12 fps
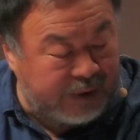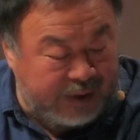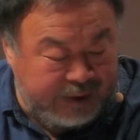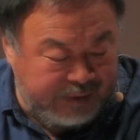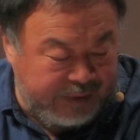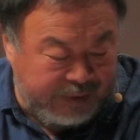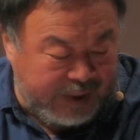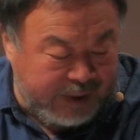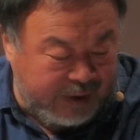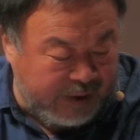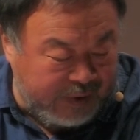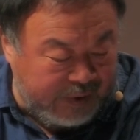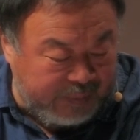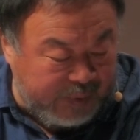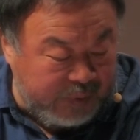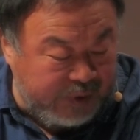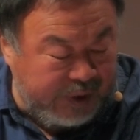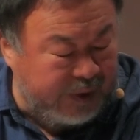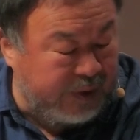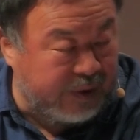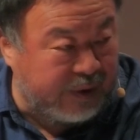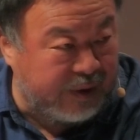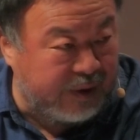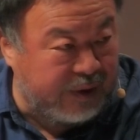or you can call it beauty
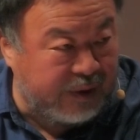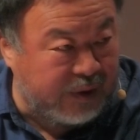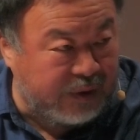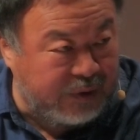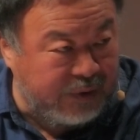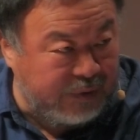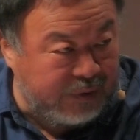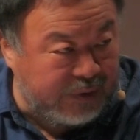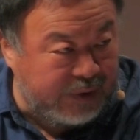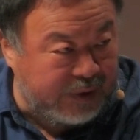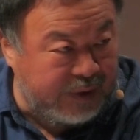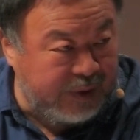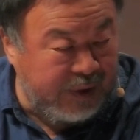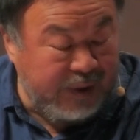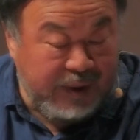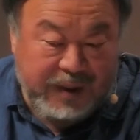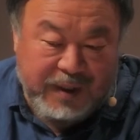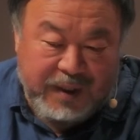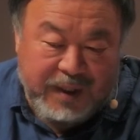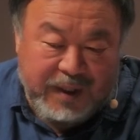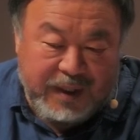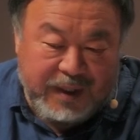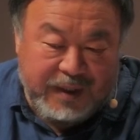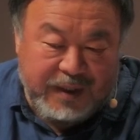or truth,
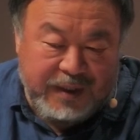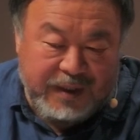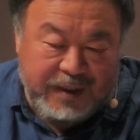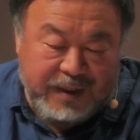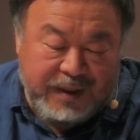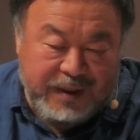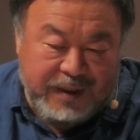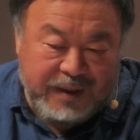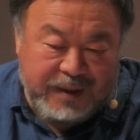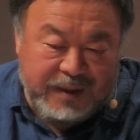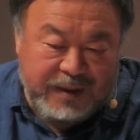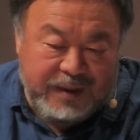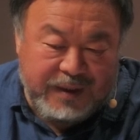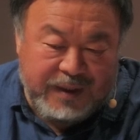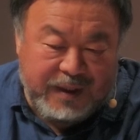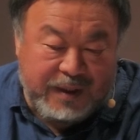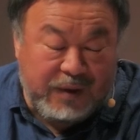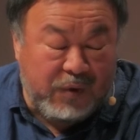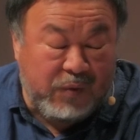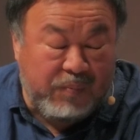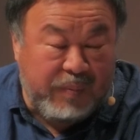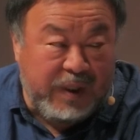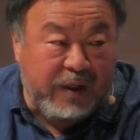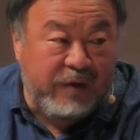and you
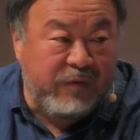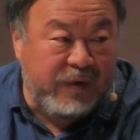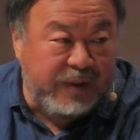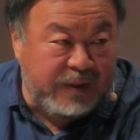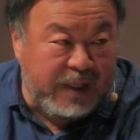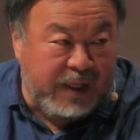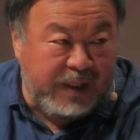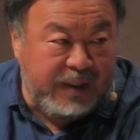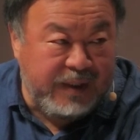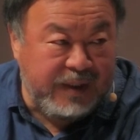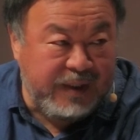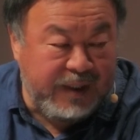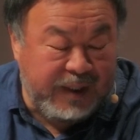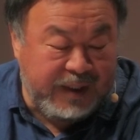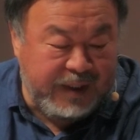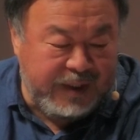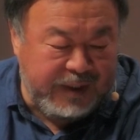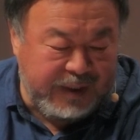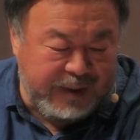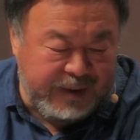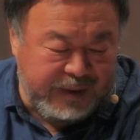believe in that, and